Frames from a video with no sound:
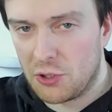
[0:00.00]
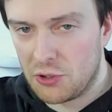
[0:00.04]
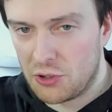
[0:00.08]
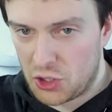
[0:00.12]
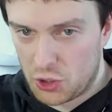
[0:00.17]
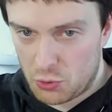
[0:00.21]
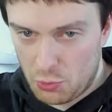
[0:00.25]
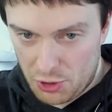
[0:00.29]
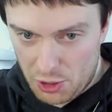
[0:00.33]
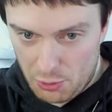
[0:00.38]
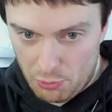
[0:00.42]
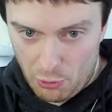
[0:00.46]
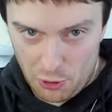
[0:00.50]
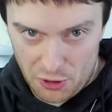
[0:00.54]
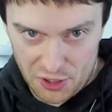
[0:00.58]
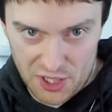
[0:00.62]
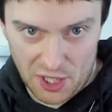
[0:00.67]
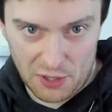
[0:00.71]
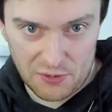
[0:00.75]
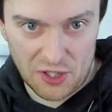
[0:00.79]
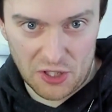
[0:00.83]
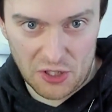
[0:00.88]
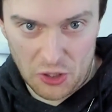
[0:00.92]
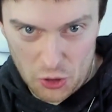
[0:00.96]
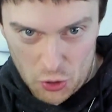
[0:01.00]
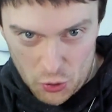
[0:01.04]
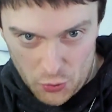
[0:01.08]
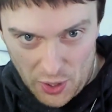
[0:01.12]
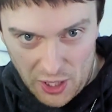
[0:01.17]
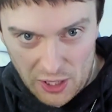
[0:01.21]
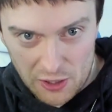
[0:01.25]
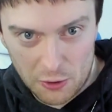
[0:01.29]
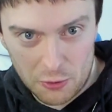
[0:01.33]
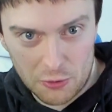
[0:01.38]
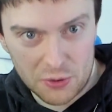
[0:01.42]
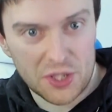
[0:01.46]
I just want to point out that the
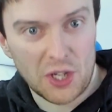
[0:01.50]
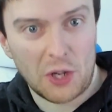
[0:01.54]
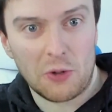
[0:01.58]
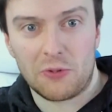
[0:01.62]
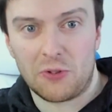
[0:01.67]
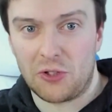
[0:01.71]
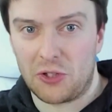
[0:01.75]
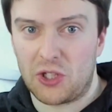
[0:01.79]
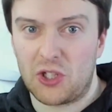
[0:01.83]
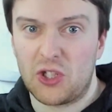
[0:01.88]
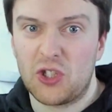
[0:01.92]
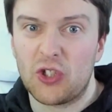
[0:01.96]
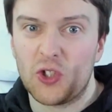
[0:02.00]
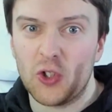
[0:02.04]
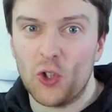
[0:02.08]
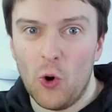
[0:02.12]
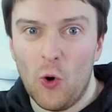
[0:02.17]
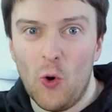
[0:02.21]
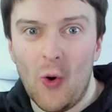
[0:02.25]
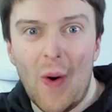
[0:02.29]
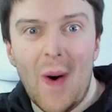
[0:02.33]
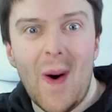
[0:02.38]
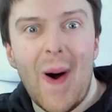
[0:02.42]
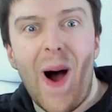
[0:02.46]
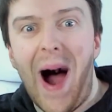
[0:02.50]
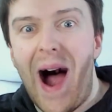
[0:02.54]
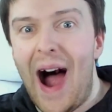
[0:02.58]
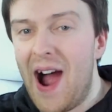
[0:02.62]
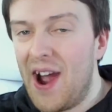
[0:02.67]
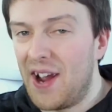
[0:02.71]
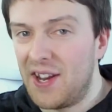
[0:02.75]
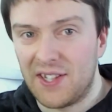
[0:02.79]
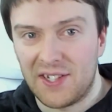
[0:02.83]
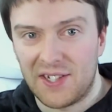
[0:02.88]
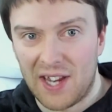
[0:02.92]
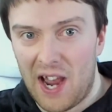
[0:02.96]
trailers are just so
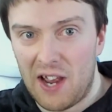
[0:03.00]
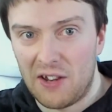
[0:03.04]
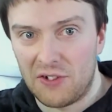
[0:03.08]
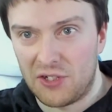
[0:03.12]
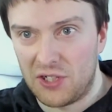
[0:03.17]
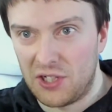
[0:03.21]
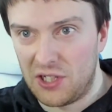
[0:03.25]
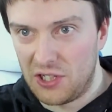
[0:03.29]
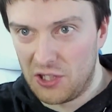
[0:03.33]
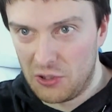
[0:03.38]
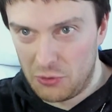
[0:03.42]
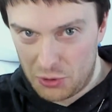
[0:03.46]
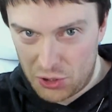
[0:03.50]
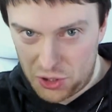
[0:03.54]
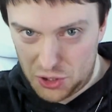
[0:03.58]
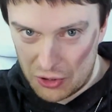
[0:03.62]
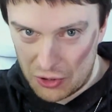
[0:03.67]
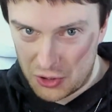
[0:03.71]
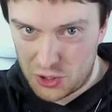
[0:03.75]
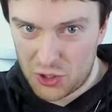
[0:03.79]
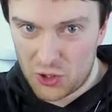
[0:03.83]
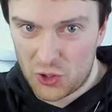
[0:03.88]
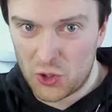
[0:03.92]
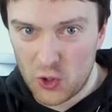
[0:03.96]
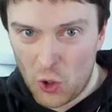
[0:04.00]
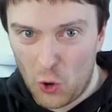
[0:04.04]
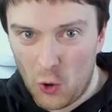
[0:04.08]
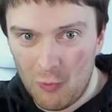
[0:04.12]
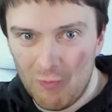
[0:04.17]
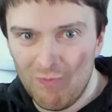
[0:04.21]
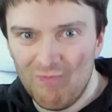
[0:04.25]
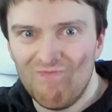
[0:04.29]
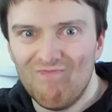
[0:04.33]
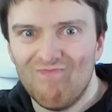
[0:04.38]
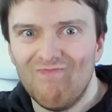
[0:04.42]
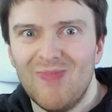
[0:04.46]
eye-catching, they're just so
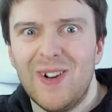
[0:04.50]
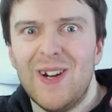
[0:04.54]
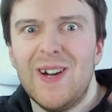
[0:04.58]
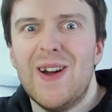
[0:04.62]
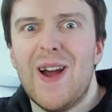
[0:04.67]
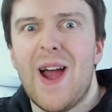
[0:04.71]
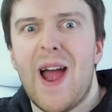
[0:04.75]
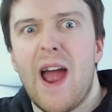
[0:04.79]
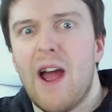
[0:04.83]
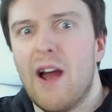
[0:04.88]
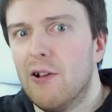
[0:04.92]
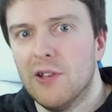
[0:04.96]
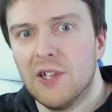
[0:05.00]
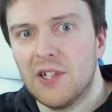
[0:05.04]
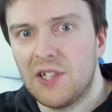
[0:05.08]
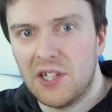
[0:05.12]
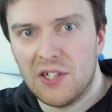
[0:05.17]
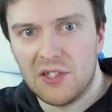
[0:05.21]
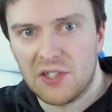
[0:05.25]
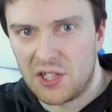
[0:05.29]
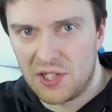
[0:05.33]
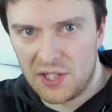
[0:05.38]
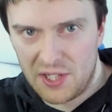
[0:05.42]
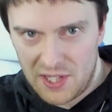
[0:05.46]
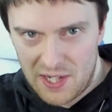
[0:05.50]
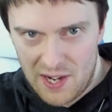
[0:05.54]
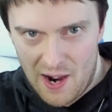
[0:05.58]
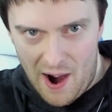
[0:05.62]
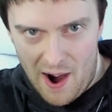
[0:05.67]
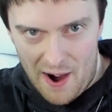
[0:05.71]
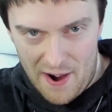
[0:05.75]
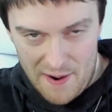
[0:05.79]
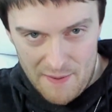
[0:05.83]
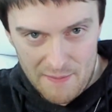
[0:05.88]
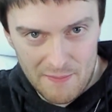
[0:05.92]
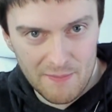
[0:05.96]
elegant to the
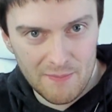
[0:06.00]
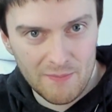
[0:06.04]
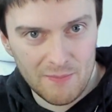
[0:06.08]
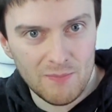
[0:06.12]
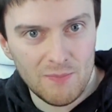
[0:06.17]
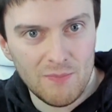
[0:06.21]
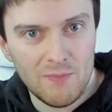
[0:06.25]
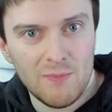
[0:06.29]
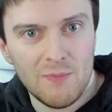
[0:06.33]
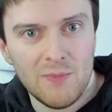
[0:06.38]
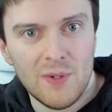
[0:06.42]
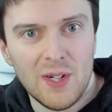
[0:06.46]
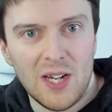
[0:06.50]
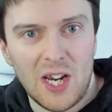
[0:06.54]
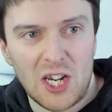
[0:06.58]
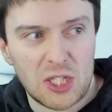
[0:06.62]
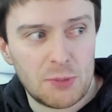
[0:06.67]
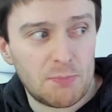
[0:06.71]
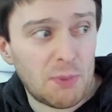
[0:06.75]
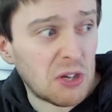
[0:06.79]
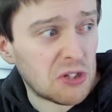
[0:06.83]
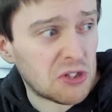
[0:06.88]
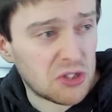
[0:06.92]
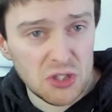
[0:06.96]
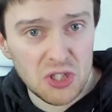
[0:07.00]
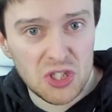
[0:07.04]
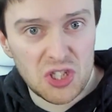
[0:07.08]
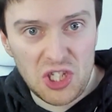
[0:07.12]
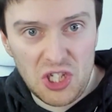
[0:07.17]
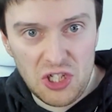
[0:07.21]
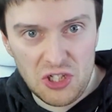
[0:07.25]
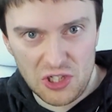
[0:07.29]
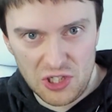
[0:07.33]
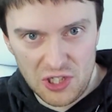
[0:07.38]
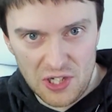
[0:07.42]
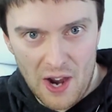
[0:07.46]
eye. Especially in
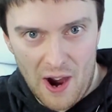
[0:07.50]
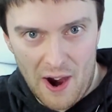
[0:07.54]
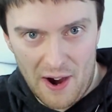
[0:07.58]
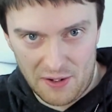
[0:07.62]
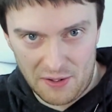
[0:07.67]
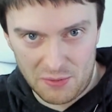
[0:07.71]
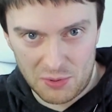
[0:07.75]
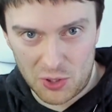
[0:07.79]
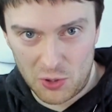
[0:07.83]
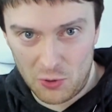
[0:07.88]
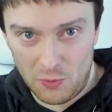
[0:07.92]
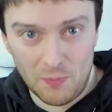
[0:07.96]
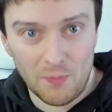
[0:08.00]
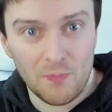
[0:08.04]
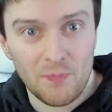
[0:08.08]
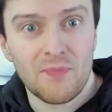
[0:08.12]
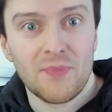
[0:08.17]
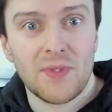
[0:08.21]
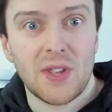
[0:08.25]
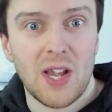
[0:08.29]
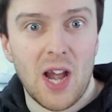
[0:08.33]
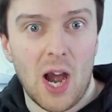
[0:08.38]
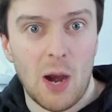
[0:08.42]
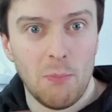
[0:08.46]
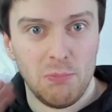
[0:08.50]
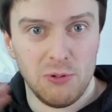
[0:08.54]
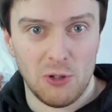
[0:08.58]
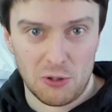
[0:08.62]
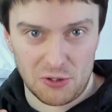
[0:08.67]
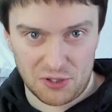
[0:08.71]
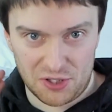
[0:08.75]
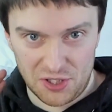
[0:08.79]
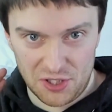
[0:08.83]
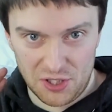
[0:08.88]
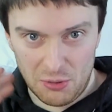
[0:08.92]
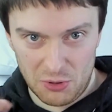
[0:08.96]
CGI, so applause
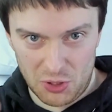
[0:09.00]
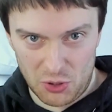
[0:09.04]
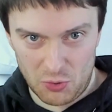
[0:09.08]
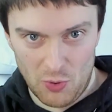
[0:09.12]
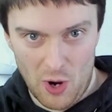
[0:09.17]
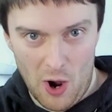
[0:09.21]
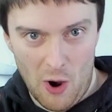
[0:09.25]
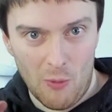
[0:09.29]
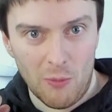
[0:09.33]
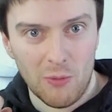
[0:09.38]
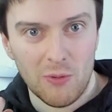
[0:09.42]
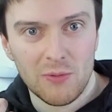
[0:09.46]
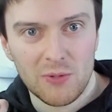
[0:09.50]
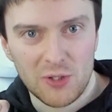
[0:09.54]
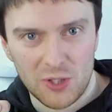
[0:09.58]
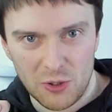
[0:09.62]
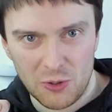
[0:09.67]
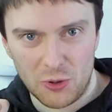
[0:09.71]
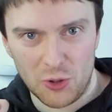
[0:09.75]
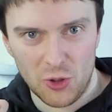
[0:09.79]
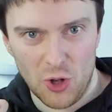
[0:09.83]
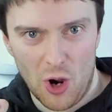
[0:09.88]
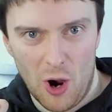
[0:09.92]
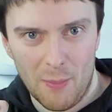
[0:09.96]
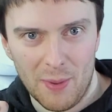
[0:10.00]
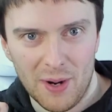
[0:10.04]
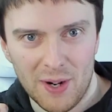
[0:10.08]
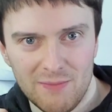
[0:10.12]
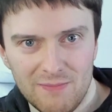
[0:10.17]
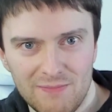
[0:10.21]
to them as well. Good job.